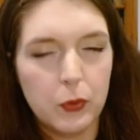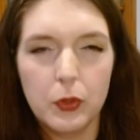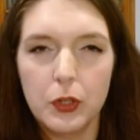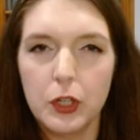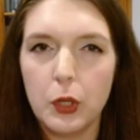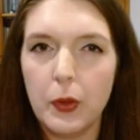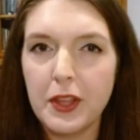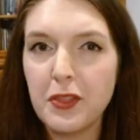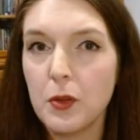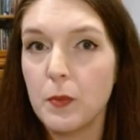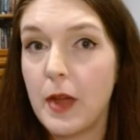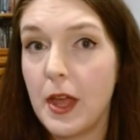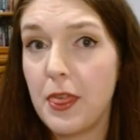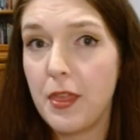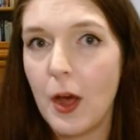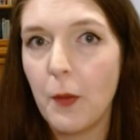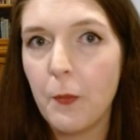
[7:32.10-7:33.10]
going through my
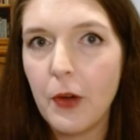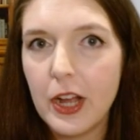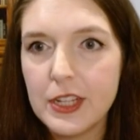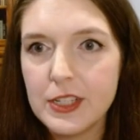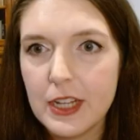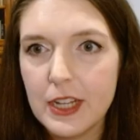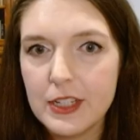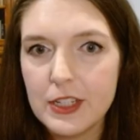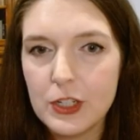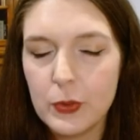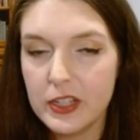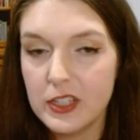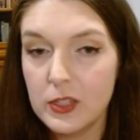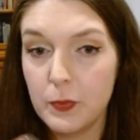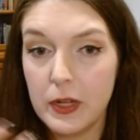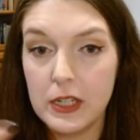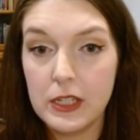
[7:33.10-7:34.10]
thought process to
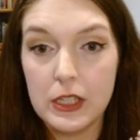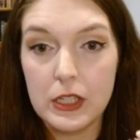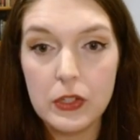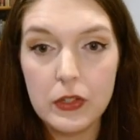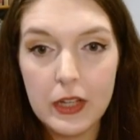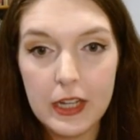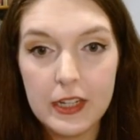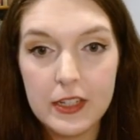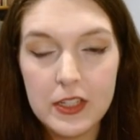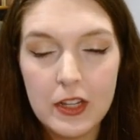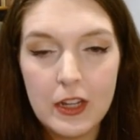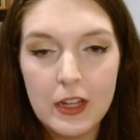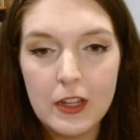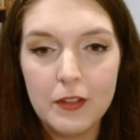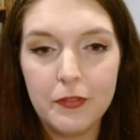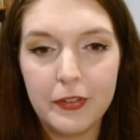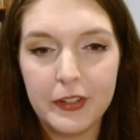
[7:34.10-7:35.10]
explain to you guys
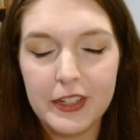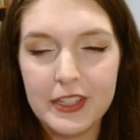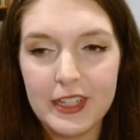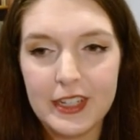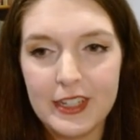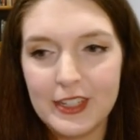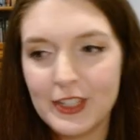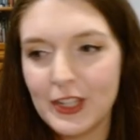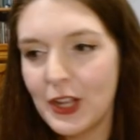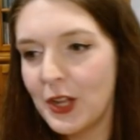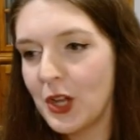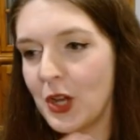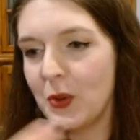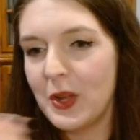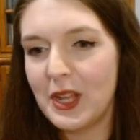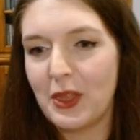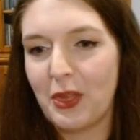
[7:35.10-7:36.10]
versus
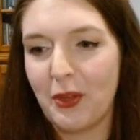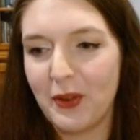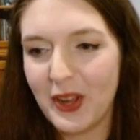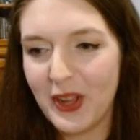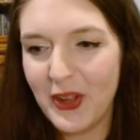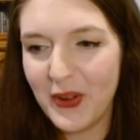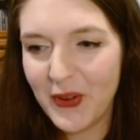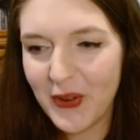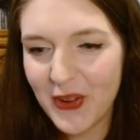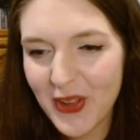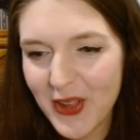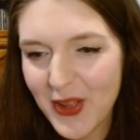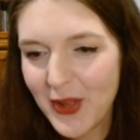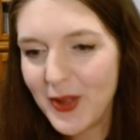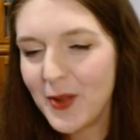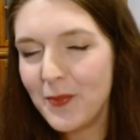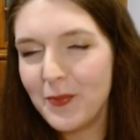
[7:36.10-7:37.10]
going through
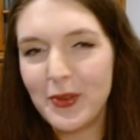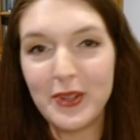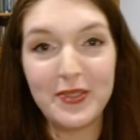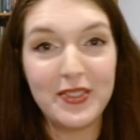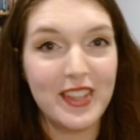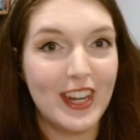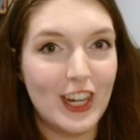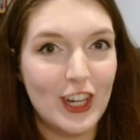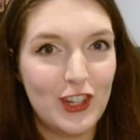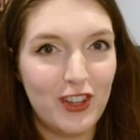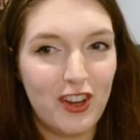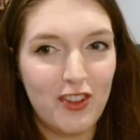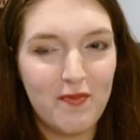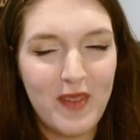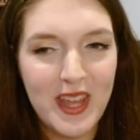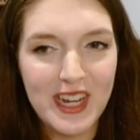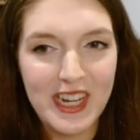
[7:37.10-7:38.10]
moves that I should
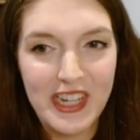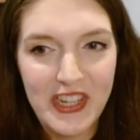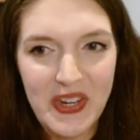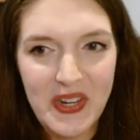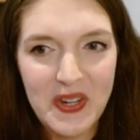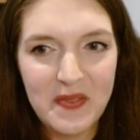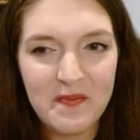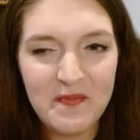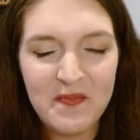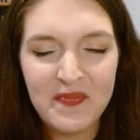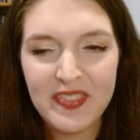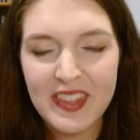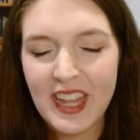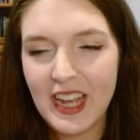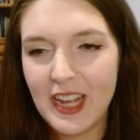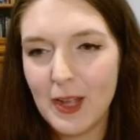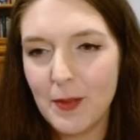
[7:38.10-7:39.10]
have made and didn't.
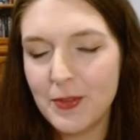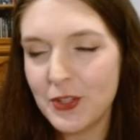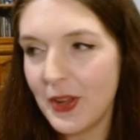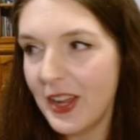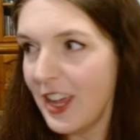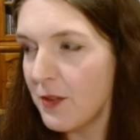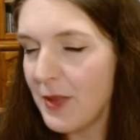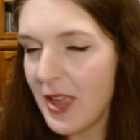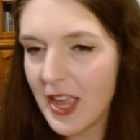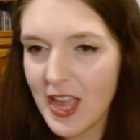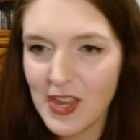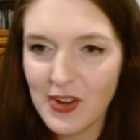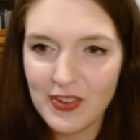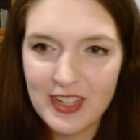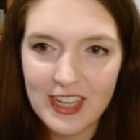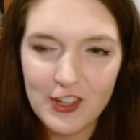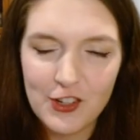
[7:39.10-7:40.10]
So I have my
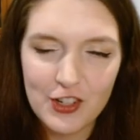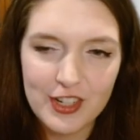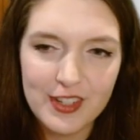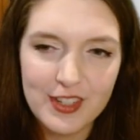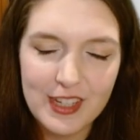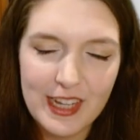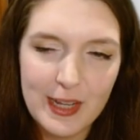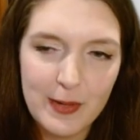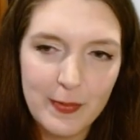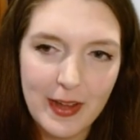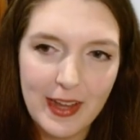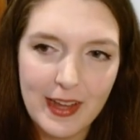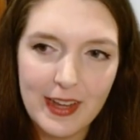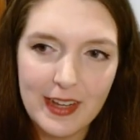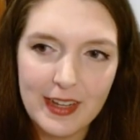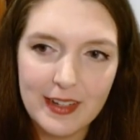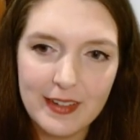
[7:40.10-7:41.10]
annotations in
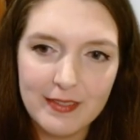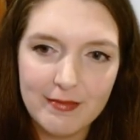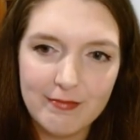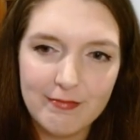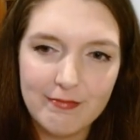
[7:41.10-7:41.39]
my